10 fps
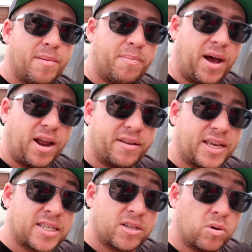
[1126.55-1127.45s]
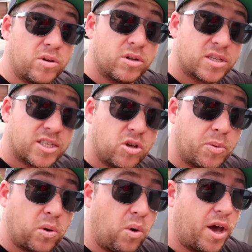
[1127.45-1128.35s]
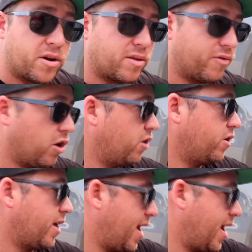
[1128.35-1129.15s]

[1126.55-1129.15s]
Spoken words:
but they're still super quiet on the road.